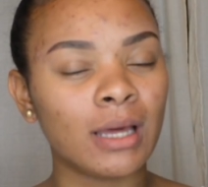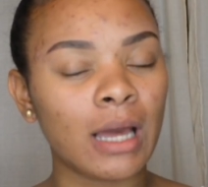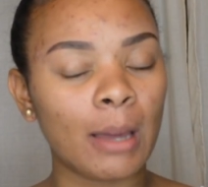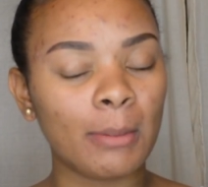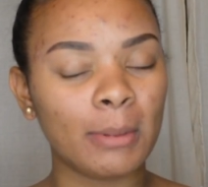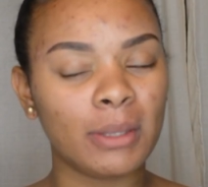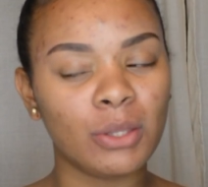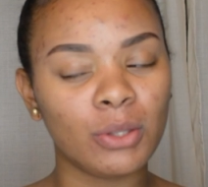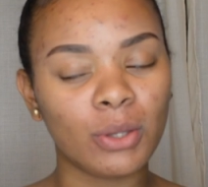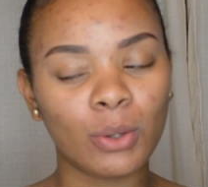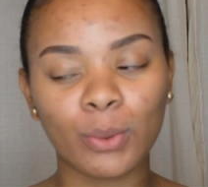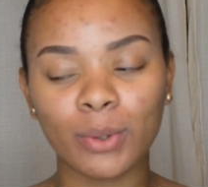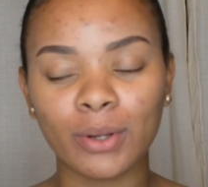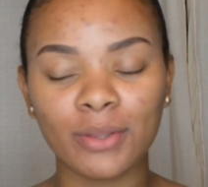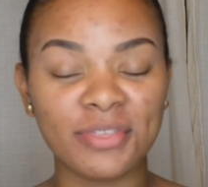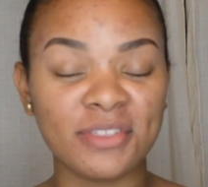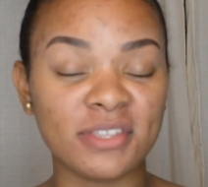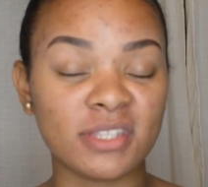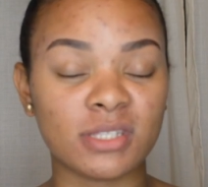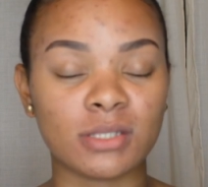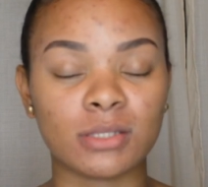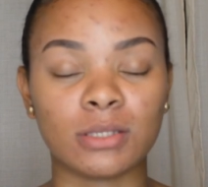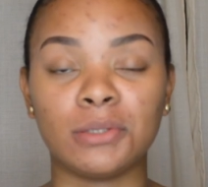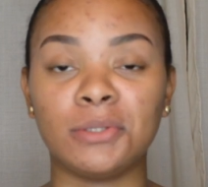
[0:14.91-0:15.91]
I mean you can wear
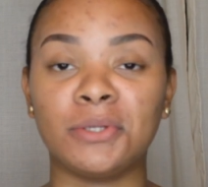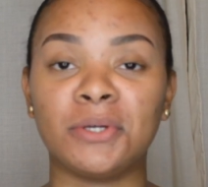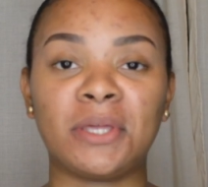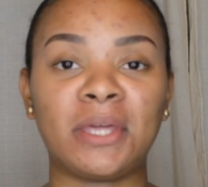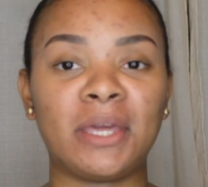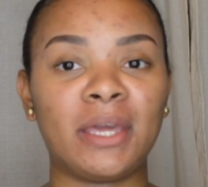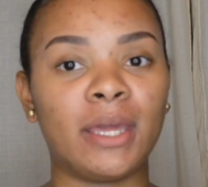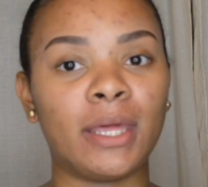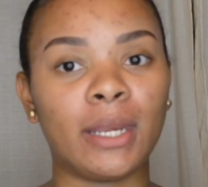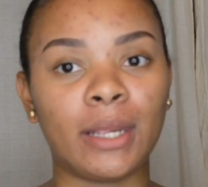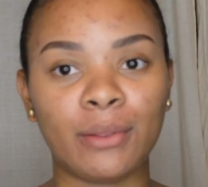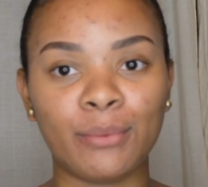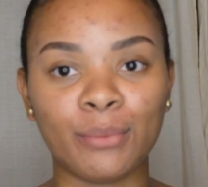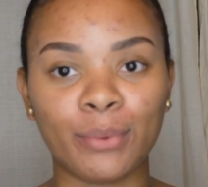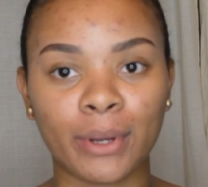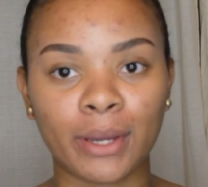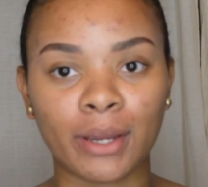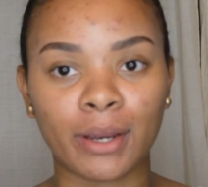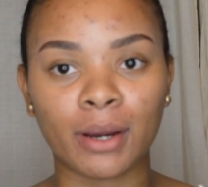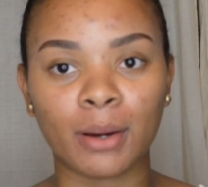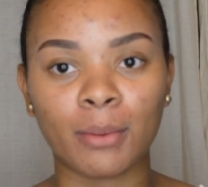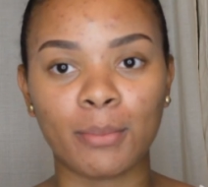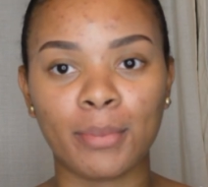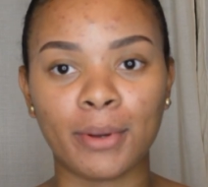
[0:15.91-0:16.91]
this look
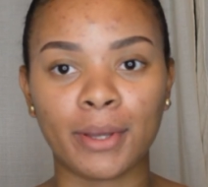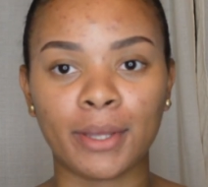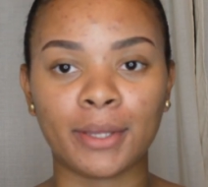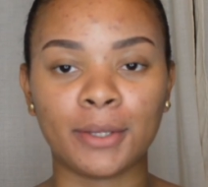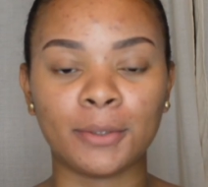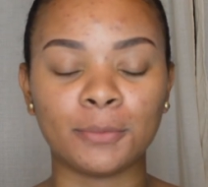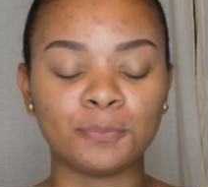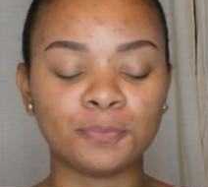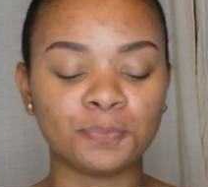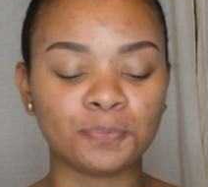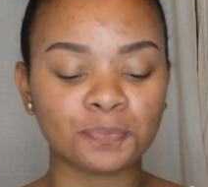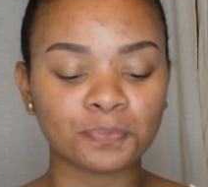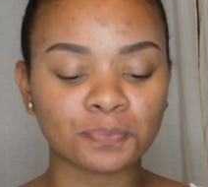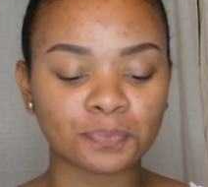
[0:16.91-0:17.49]
anywhere, but